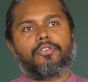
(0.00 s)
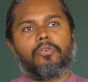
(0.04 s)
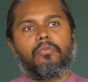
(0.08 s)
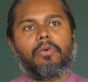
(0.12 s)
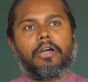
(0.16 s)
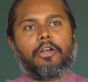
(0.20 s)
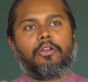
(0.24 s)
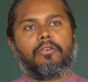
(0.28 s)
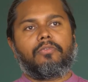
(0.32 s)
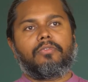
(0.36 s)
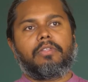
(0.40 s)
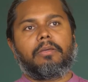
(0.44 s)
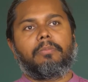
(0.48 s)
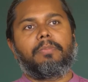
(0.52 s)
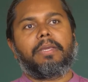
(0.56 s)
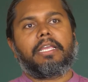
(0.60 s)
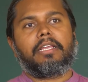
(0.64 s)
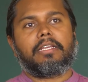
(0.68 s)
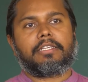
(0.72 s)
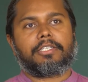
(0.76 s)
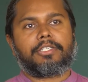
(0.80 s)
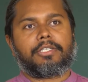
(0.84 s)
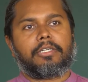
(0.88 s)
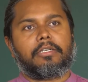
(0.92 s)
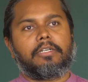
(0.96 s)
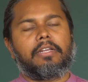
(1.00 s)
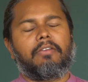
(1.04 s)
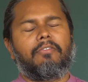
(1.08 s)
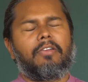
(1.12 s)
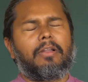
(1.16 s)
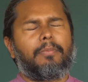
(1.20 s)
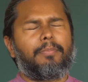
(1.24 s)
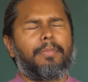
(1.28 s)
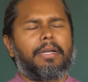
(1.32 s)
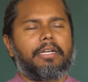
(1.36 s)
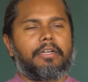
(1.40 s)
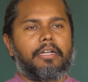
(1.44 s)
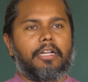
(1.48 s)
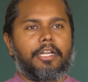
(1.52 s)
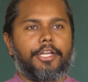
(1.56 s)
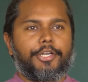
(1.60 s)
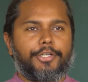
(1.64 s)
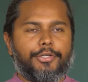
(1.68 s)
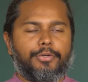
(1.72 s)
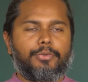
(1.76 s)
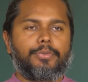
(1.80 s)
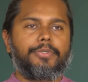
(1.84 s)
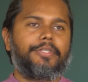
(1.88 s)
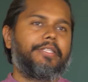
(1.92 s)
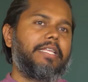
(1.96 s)
So one of the biggest developmental
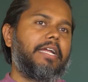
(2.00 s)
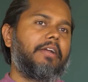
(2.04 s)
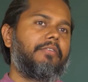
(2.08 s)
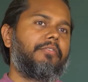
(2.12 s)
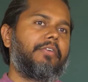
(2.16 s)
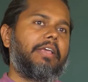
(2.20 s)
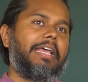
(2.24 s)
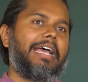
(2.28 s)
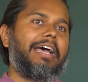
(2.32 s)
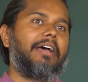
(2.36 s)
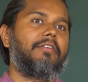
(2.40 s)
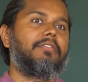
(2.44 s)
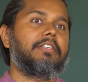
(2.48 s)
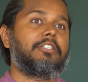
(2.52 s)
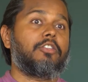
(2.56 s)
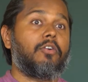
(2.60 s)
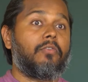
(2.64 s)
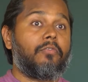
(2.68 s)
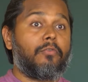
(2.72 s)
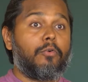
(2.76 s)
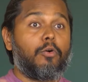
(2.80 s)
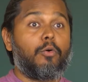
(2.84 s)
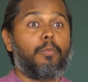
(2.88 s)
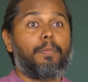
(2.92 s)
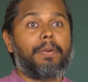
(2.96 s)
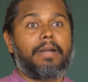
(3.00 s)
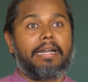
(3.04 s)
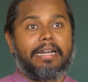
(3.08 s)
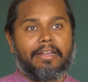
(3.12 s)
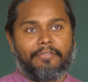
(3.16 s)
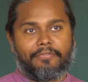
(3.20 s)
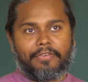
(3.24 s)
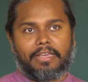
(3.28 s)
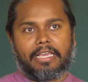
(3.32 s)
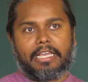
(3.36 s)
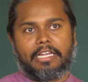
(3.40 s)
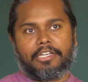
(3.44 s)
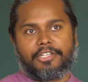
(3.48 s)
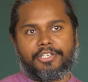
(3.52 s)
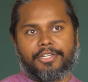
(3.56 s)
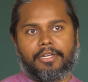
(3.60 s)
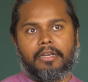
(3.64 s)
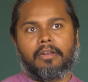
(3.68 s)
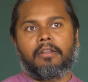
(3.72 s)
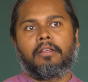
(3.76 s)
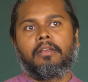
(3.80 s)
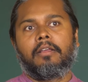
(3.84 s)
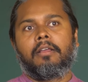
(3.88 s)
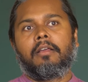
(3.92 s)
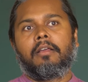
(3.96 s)
issues that we have is of open
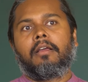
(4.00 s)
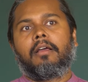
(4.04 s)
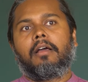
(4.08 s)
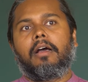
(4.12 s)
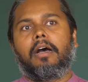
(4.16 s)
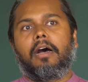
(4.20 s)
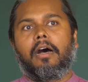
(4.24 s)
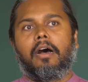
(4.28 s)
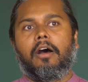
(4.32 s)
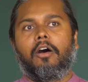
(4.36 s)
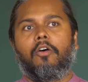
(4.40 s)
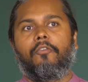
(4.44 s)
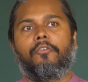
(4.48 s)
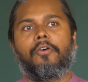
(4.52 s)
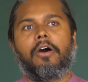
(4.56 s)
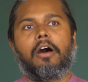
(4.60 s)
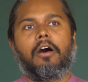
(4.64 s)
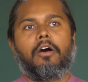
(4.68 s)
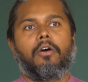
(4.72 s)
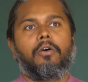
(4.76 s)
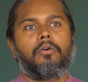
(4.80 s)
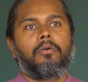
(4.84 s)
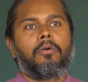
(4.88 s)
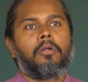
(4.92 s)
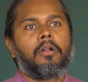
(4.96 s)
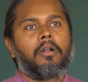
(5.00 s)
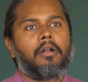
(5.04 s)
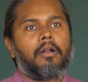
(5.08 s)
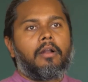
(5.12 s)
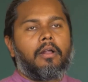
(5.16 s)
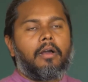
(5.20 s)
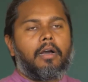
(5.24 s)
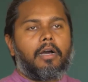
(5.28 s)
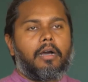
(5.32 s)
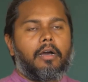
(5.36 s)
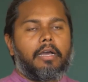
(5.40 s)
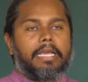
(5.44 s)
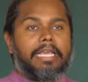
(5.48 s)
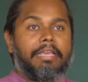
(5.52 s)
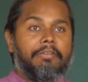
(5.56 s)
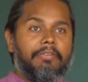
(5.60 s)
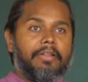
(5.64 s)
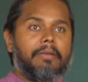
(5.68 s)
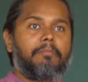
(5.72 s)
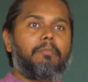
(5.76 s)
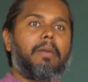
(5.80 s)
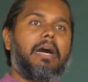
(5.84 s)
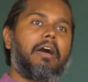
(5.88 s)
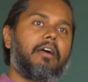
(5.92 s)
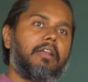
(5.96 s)
defecation, of how
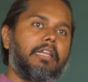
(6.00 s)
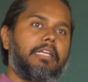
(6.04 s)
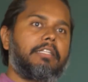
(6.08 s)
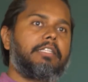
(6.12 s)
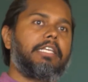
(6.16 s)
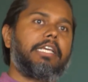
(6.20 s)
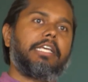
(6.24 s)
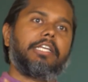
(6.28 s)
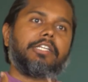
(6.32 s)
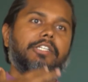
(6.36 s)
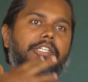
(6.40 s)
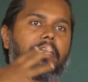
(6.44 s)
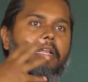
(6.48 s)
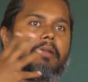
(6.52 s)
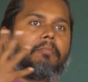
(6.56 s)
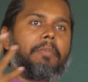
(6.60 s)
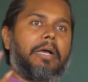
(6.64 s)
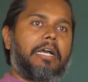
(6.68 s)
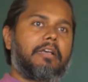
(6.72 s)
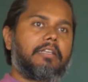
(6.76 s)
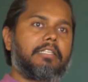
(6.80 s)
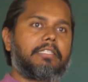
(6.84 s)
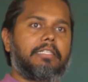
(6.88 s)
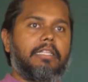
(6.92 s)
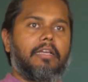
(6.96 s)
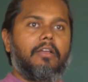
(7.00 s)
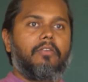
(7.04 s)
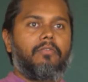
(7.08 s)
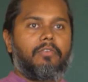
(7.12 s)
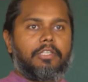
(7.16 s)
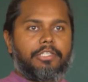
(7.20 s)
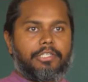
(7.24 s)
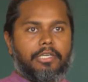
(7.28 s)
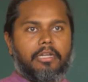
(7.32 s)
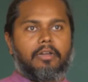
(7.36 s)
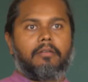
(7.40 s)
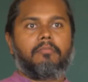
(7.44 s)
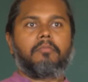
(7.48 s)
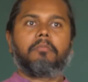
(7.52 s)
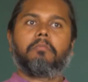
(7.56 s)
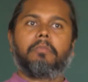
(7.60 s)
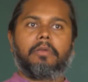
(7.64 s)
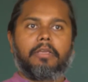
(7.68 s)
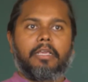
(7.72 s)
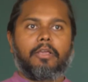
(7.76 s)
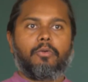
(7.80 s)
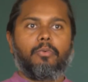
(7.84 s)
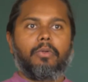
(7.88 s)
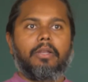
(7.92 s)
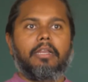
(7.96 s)
even Bangladesh and Pakistan, which
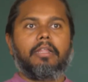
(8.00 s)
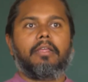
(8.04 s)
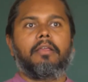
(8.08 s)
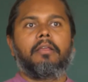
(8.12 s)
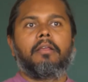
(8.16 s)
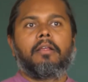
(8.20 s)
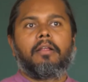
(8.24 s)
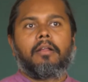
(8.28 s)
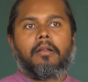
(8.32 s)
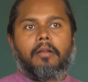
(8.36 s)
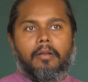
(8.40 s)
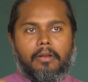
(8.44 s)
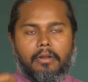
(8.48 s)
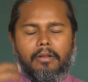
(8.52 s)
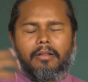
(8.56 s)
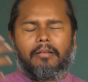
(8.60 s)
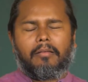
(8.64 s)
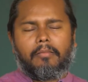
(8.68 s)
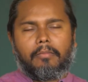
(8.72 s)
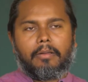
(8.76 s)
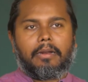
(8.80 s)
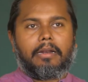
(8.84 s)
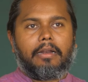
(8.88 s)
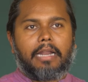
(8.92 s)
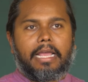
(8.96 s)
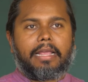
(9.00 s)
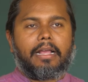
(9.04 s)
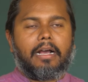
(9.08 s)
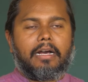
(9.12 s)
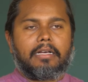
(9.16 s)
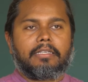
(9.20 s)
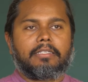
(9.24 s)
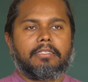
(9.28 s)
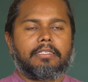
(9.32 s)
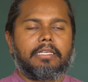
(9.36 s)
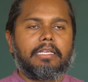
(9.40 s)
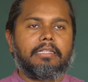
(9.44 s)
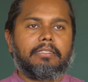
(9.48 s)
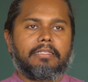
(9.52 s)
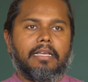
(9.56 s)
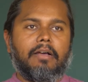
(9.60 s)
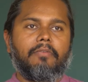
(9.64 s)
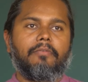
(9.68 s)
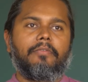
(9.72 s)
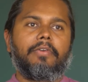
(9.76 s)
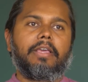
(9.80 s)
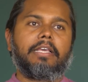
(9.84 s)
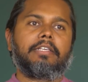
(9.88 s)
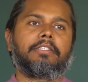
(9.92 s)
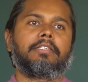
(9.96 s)
are equally like us in
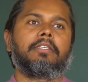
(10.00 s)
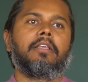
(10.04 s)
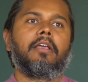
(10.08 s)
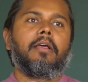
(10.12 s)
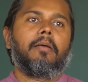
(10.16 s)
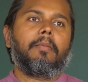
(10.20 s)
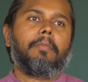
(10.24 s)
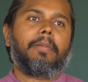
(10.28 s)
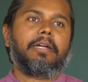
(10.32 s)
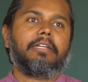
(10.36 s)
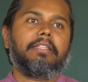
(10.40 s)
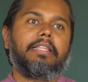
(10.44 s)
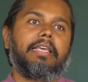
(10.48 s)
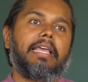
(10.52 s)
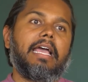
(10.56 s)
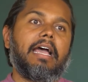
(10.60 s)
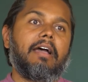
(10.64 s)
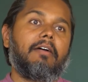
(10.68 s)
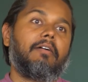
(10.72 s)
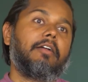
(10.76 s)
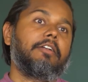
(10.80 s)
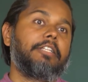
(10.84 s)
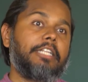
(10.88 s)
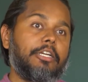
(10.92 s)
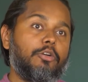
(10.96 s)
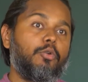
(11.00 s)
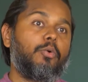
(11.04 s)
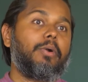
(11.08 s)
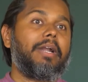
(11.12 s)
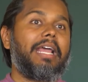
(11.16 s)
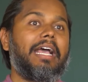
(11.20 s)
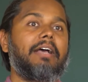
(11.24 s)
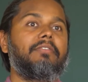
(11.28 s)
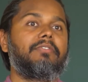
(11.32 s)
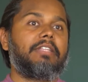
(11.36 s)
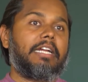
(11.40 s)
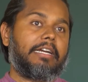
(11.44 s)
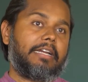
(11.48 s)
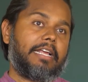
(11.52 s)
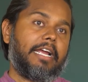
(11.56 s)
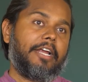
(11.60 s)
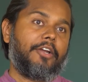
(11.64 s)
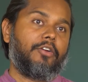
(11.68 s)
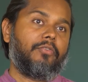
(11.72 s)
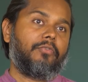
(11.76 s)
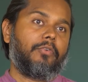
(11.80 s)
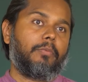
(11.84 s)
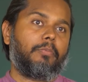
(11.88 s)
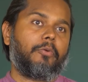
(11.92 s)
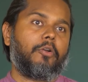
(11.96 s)
some ways, but they don't have that
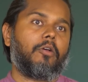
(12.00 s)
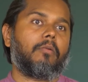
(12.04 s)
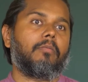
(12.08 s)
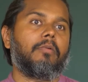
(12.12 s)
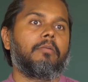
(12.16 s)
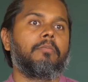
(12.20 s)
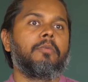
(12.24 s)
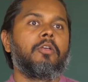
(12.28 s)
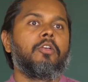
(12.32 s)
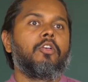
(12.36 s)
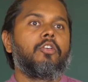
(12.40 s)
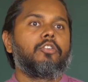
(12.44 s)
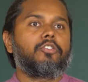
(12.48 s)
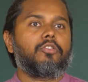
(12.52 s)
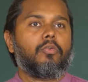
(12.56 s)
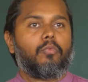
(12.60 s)
kind of a problem.